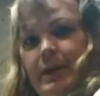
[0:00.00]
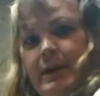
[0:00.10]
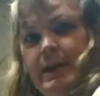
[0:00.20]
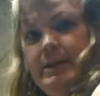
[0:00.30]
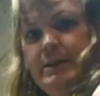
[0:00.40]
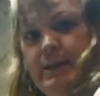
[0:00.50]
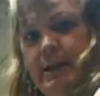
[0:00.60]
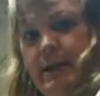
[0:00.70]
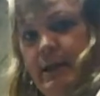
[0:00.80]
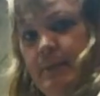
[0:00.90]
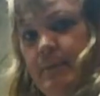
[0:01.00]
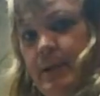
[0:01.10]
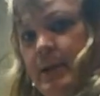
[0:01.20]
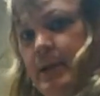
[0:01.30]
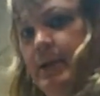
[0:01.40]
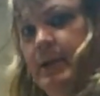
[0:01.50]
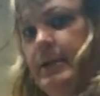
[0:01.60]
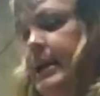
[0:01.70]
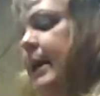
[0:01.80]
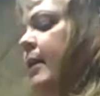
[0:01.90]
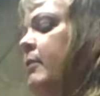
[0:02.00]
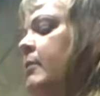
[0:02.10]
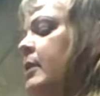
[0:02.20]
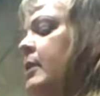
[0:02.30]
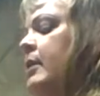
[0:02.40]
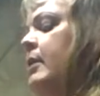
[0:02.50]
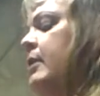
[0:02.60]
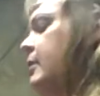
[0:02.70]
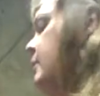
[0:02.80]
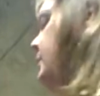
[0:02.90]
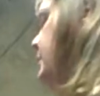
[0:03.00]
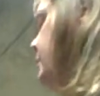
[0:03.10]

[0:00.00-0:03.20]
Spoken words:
and now what I'm gonna